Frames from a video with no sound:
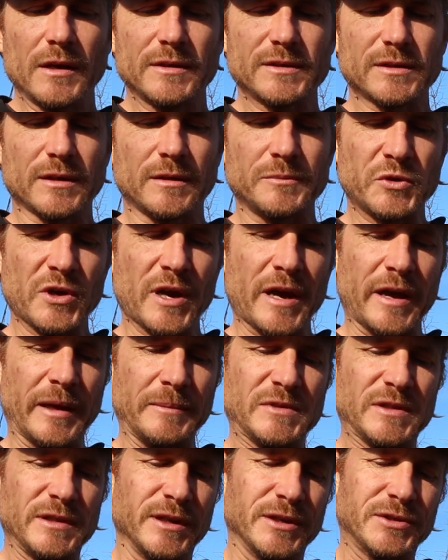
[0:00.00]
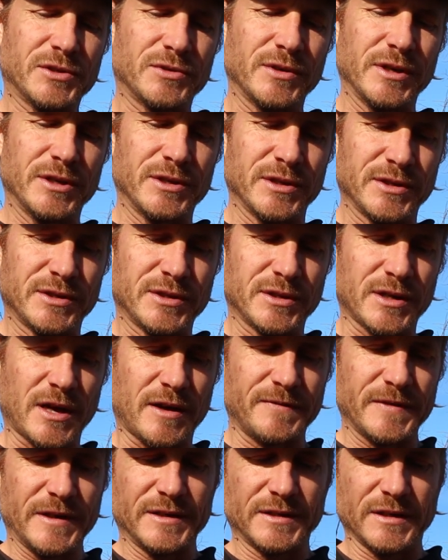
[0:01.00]
Sometimes the astringent
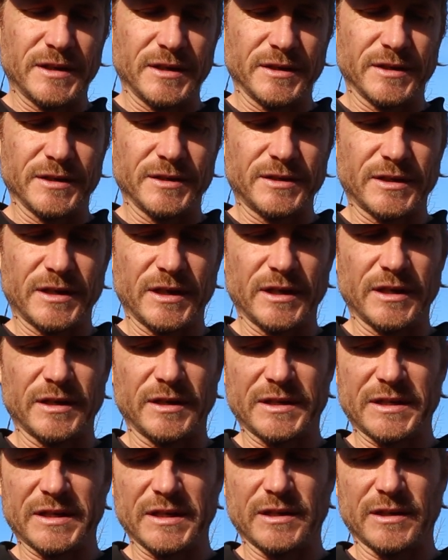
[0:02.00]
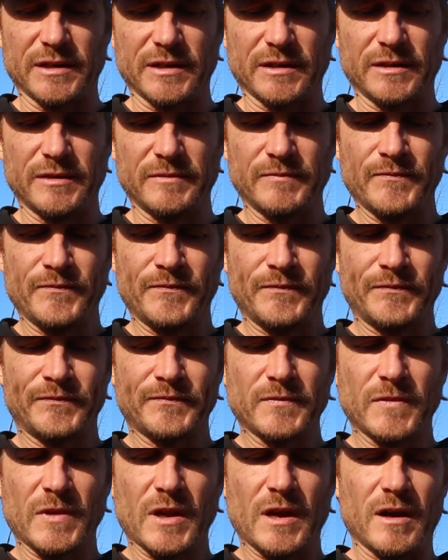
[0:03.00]
stuff isn't in the skin, it's in the
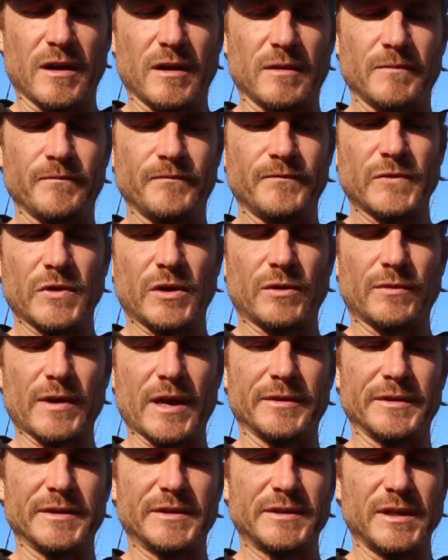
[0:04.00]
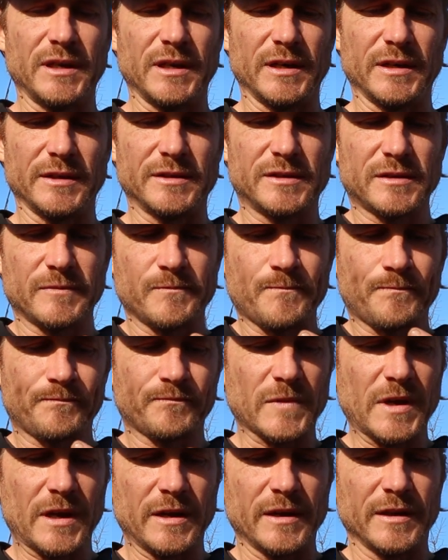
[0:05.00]
around the seeds
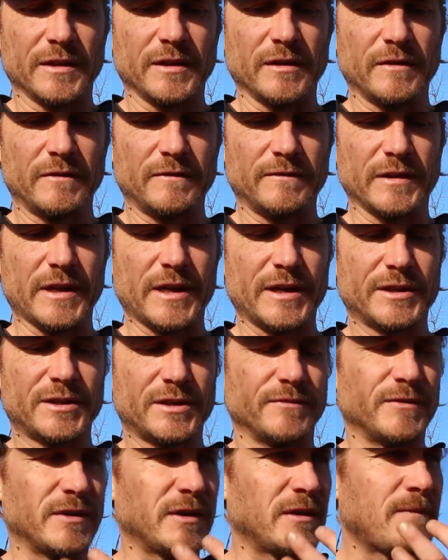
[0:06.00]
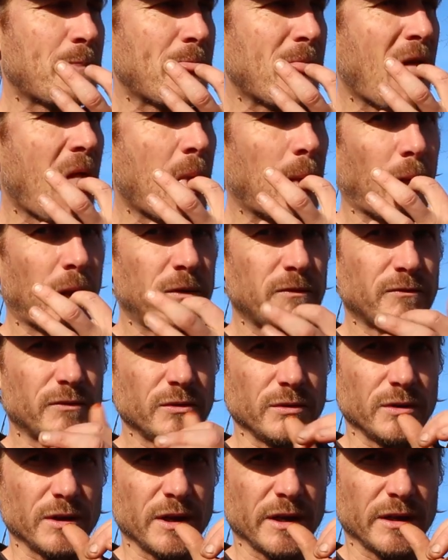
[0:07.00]
and in the flesh of the
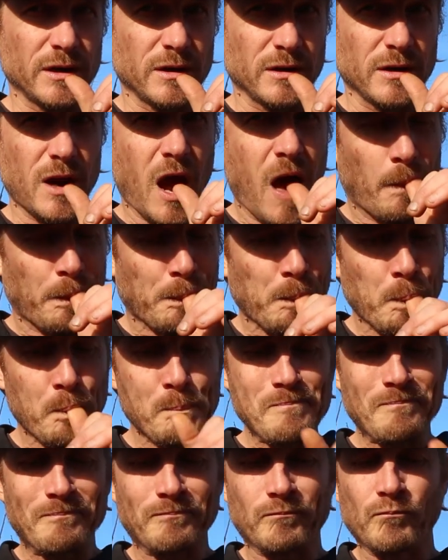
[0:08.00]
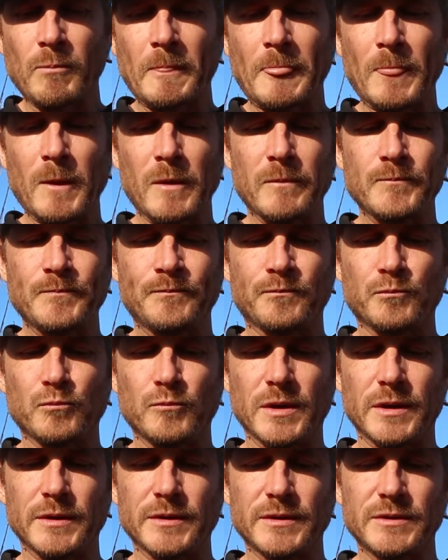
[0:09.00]
fruit, like here.
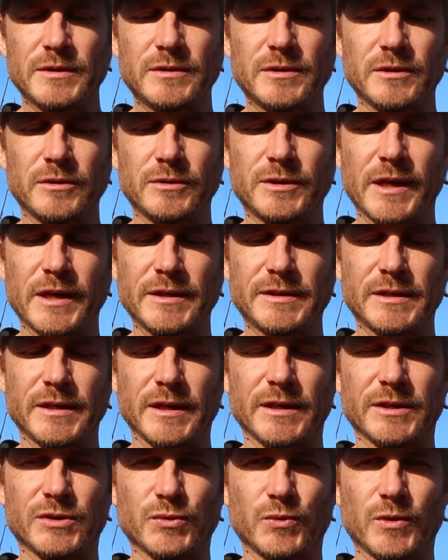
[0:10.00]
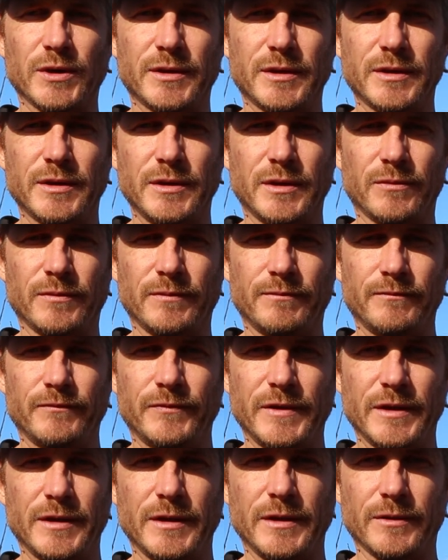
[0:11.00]
But this is so tasty, it's worth
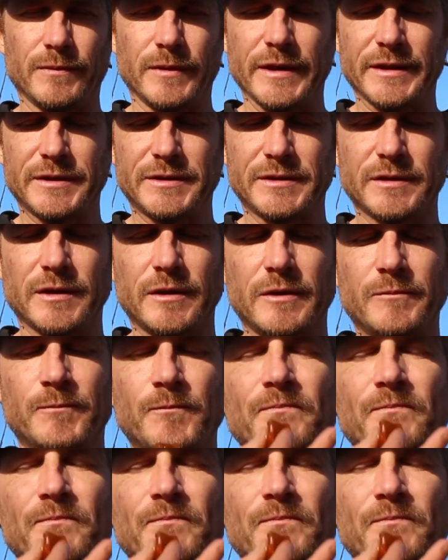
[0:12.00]
the risk.